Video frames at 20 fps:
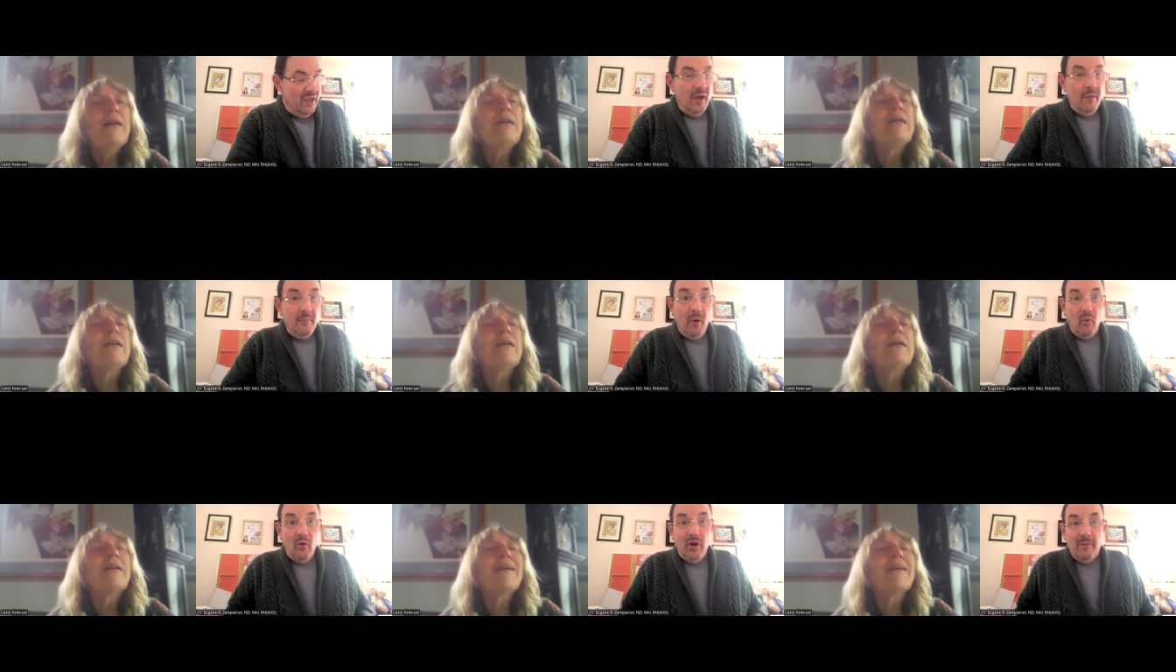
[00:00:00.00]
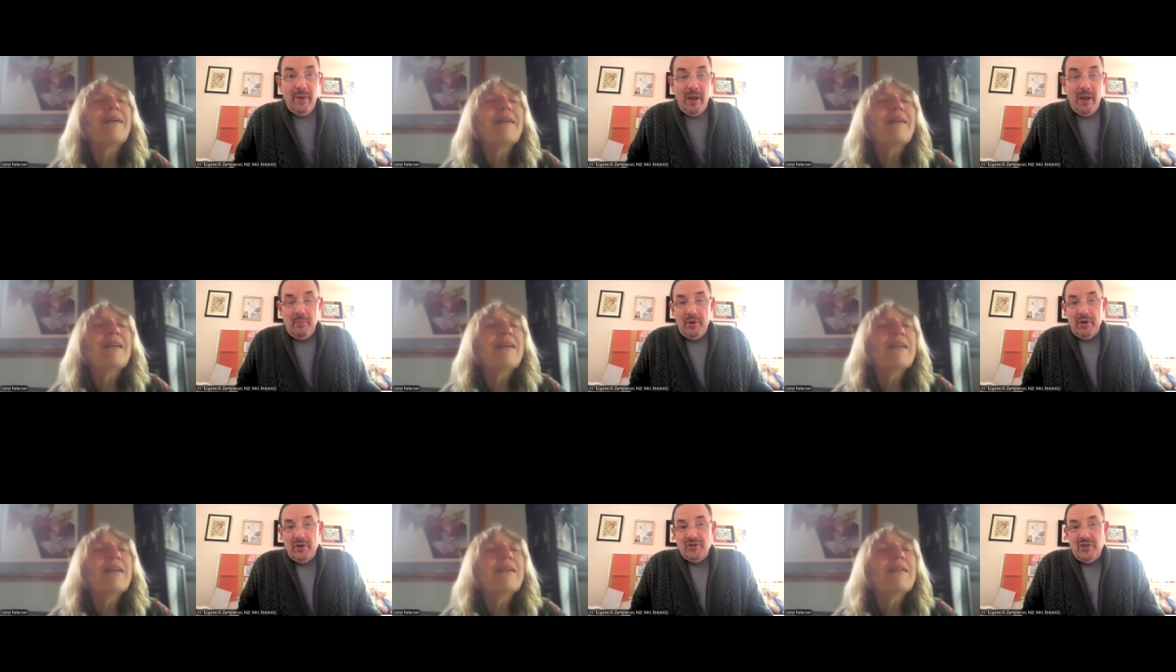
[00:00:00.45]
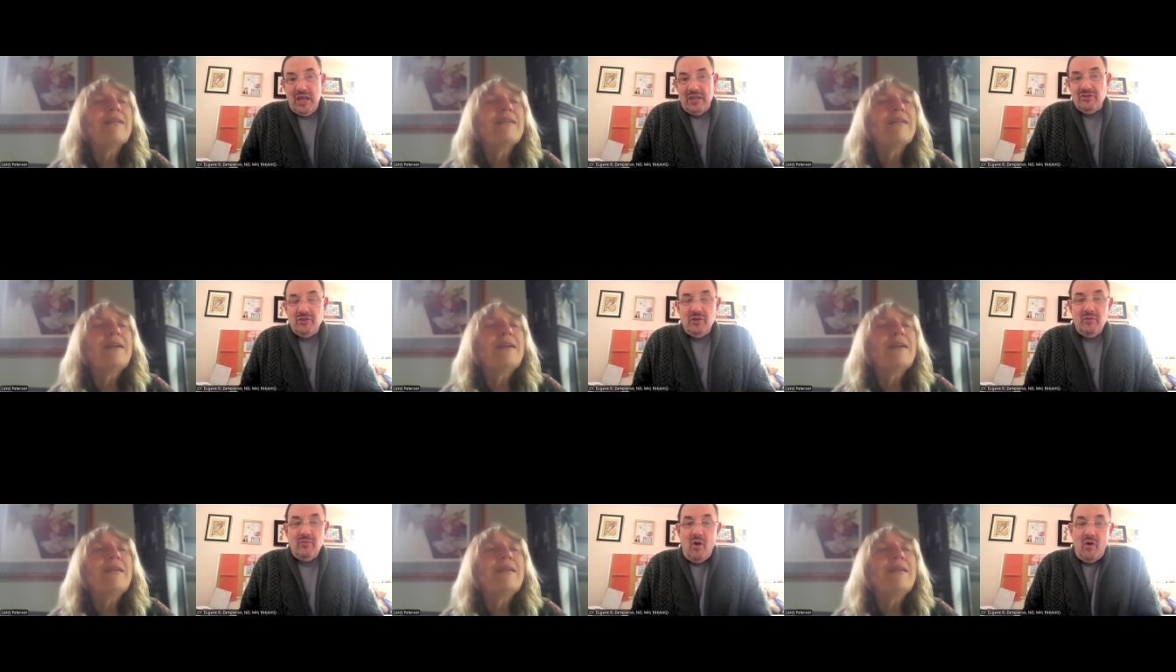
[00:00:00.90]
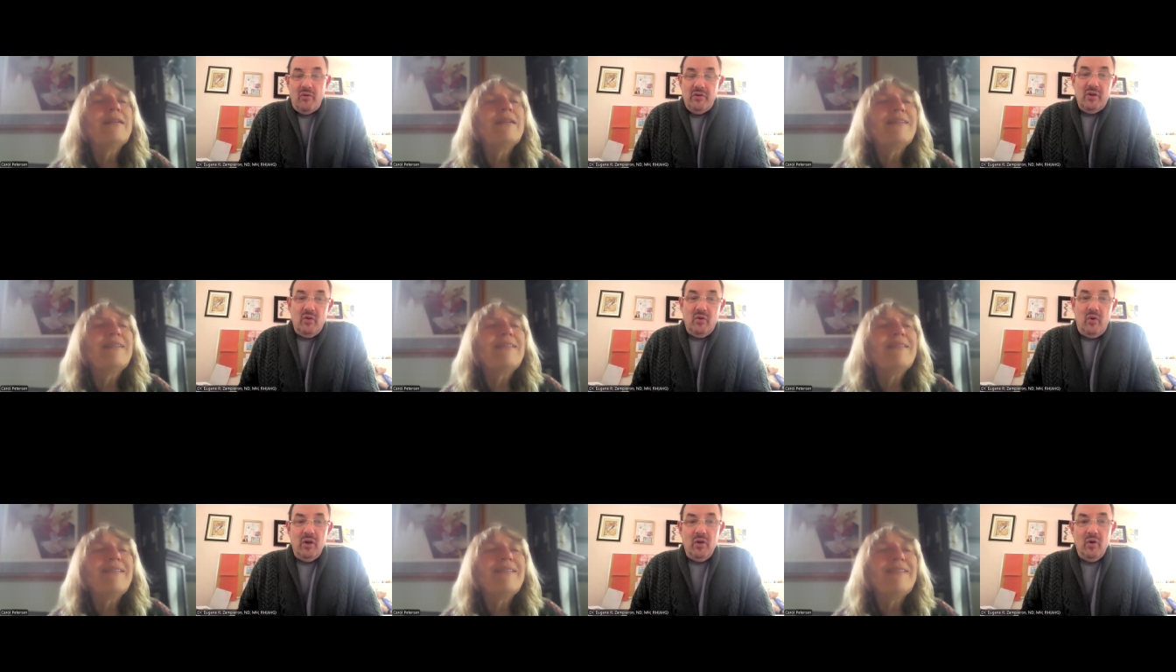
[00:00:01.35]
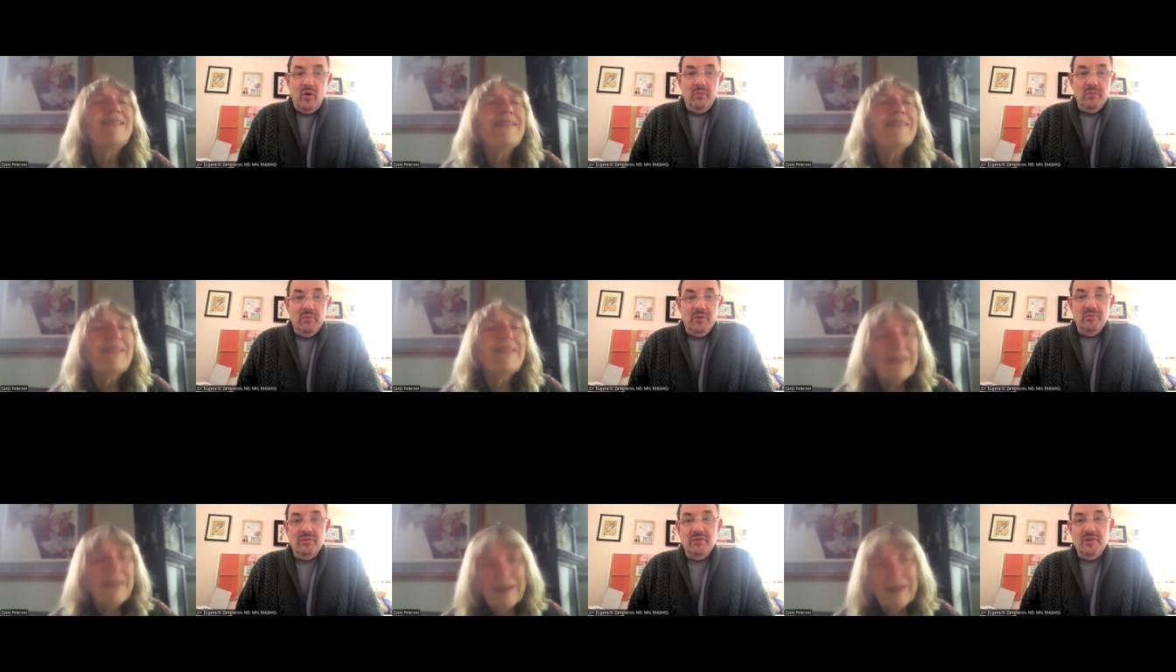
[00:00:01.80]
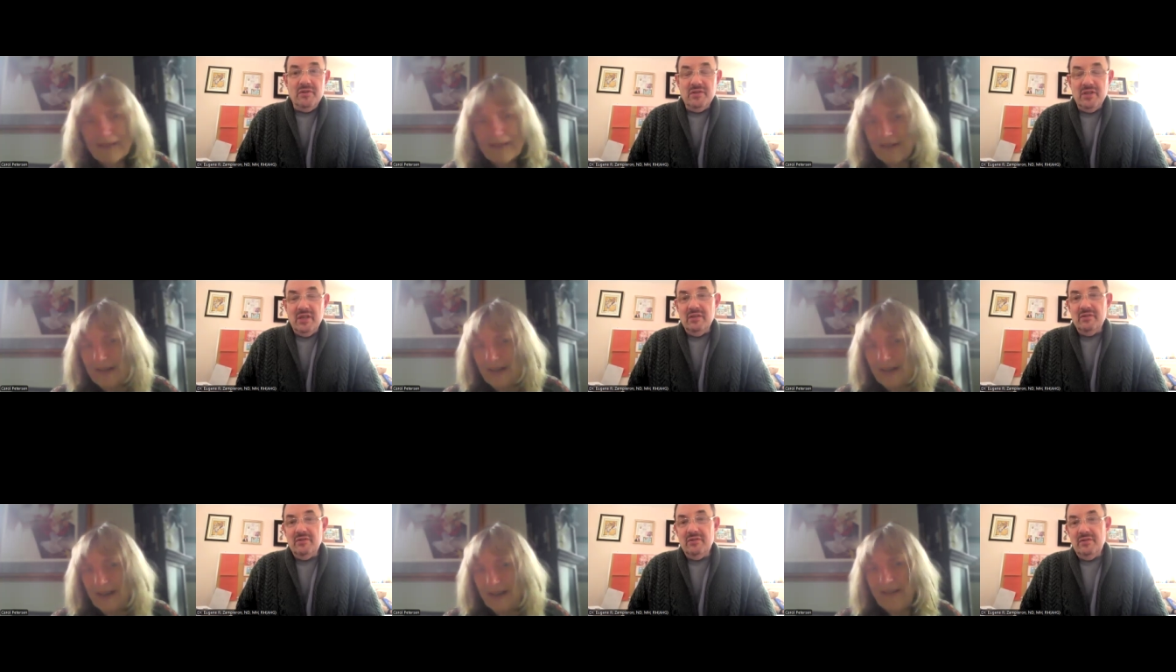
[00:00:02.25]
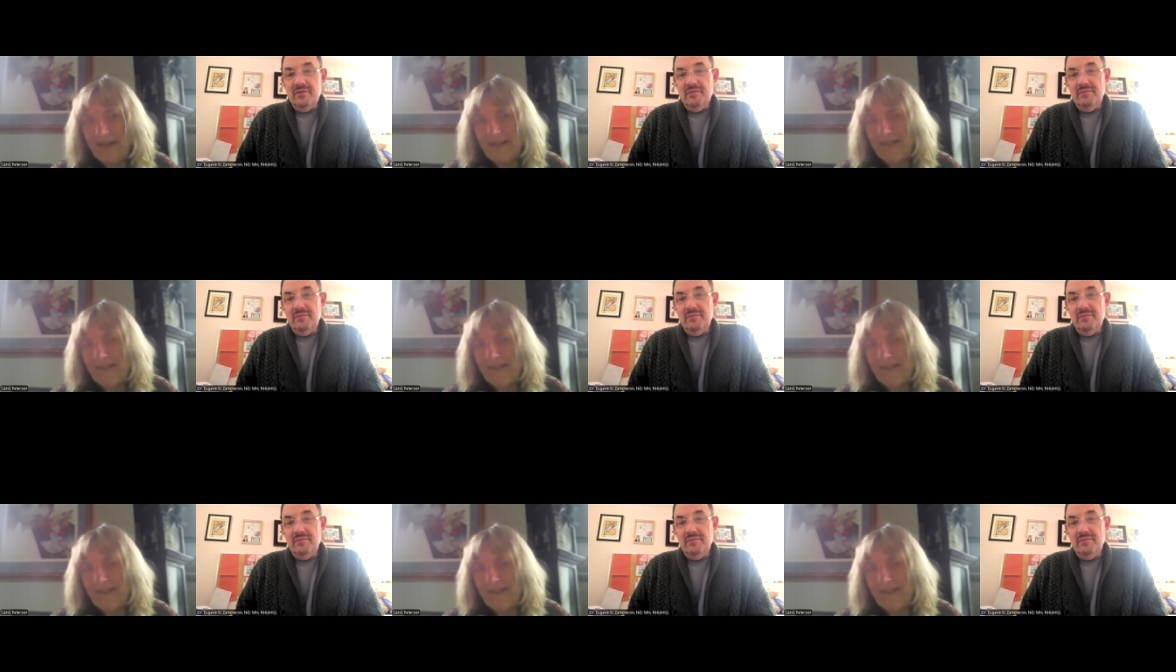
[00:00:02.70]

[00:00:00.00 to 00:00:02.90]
But what about progesterone in autoimmune disease?